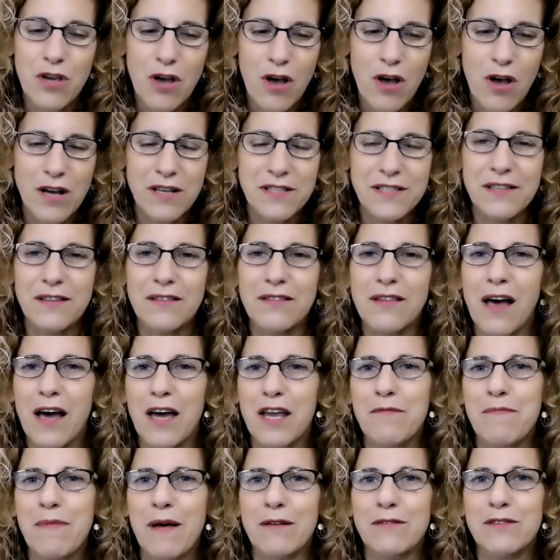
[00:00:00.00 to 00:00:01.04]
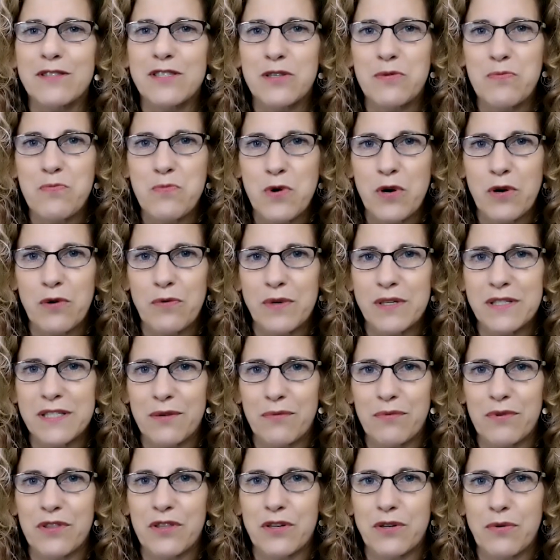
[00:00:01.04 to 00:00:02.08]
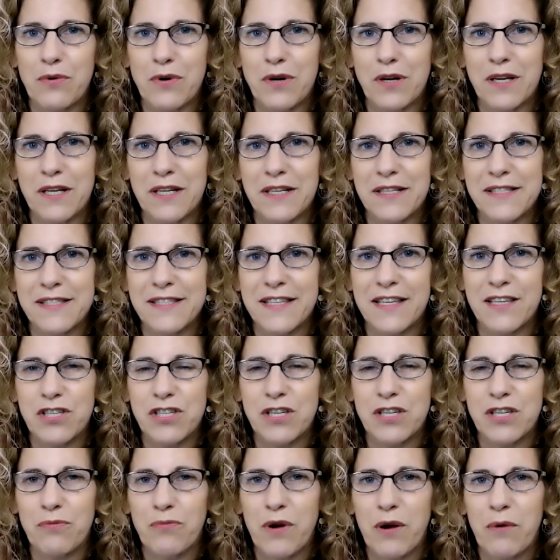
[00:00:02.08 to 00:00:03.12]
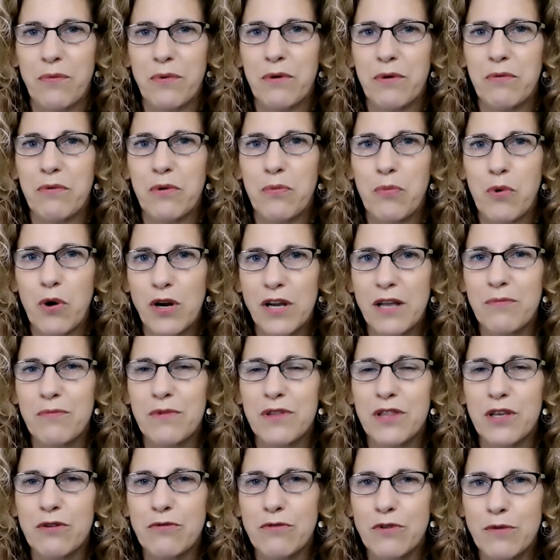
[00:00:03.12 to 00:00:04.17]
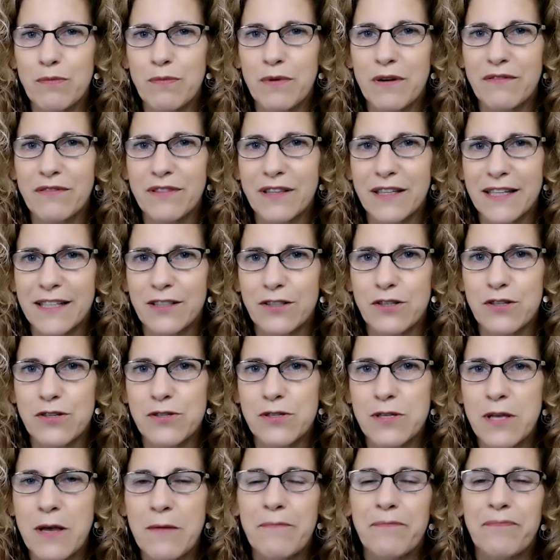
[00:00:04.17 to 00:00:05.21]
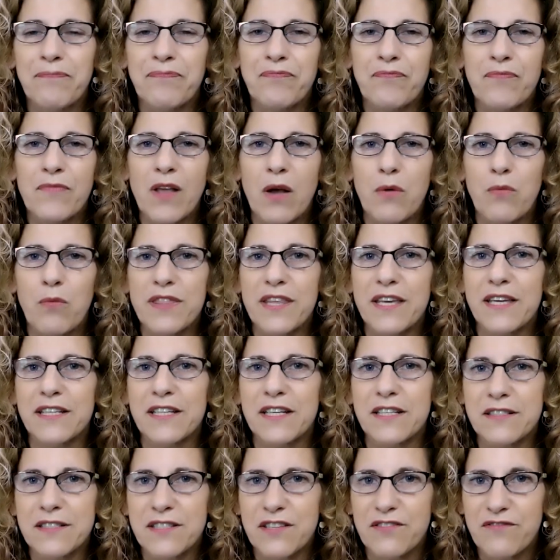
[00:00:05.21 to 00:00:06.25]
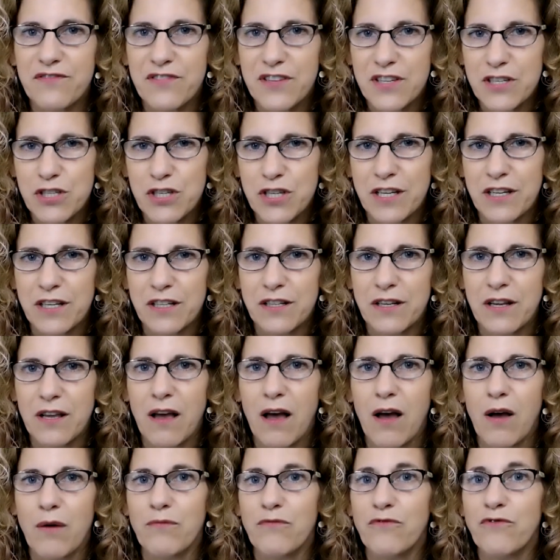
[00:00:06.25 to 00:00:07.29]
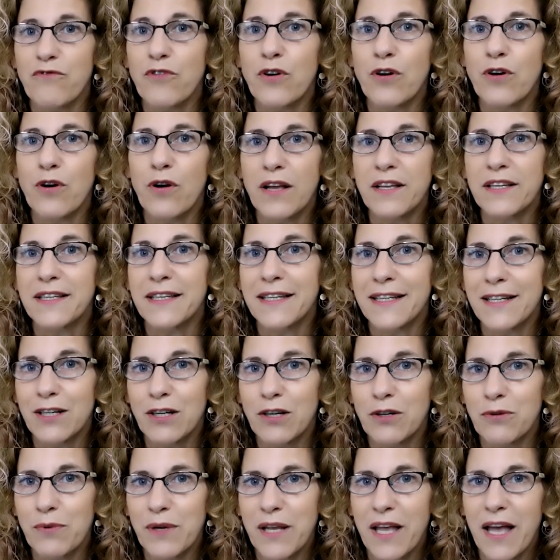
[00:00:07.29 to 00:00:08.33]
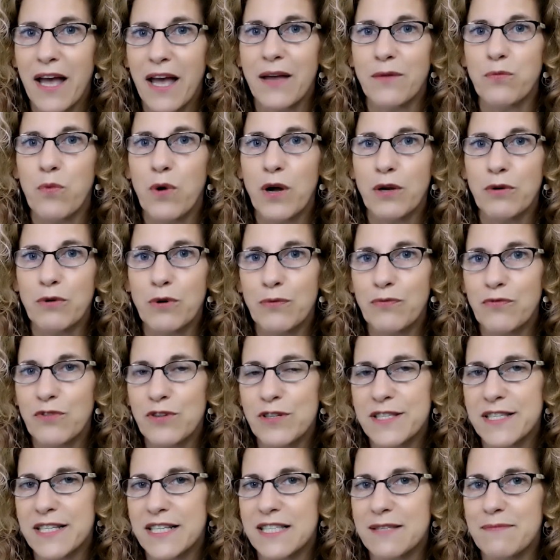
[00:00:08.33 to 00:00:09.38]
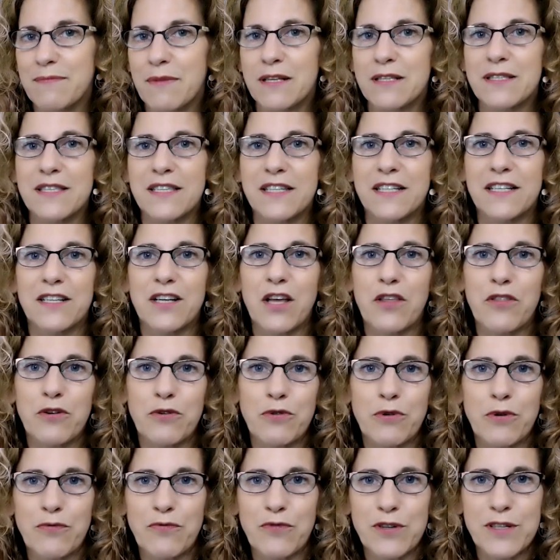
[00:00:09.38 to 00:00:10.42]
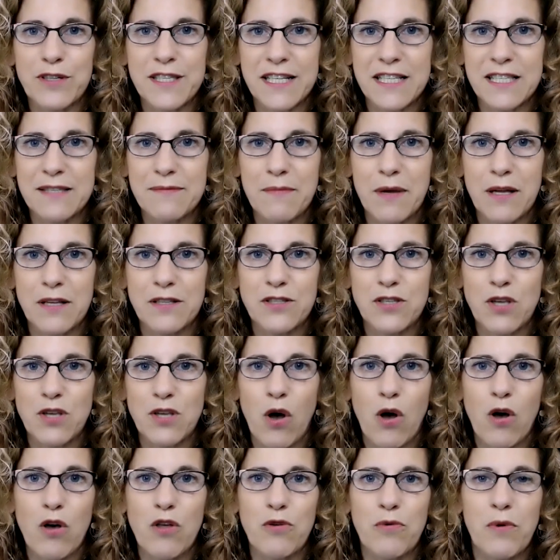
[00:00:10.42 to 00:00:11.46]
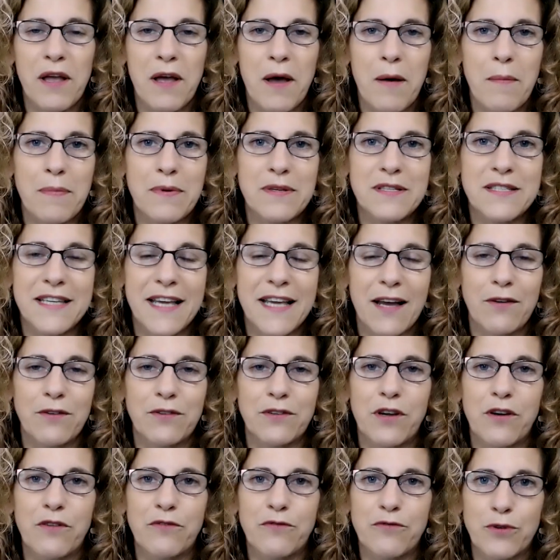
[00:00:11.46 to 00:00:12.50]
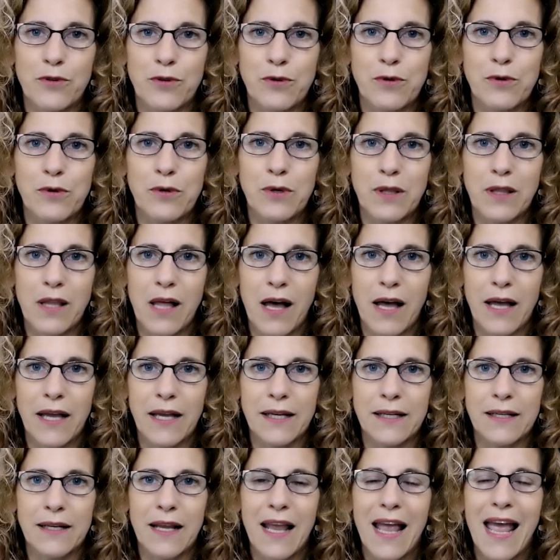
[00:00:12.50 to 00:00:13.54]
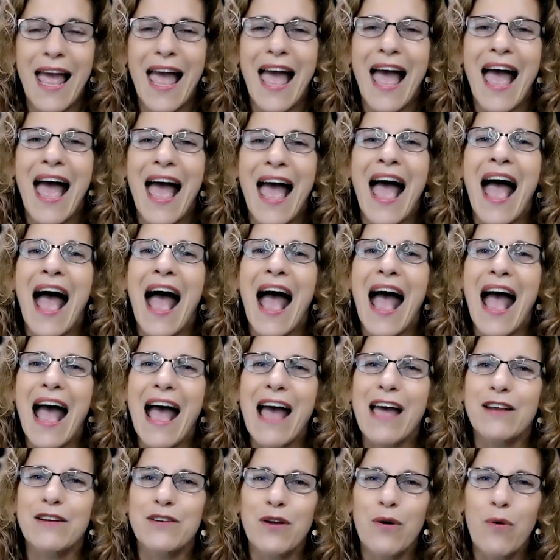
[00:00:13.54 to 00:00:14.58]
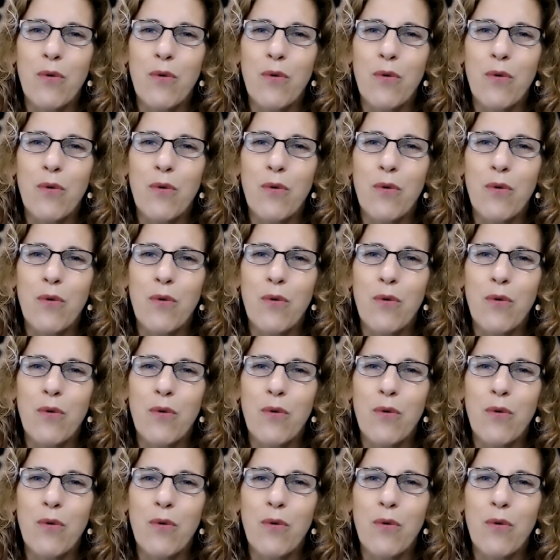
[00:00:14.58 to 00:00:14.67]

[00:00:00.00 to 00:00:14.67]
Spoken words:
talks a lot about some work we did with an organization where we were working with a group of leaders within a division for a year. We had one group for 6 months and another group for 6 months, all the way up and down a vertical line. And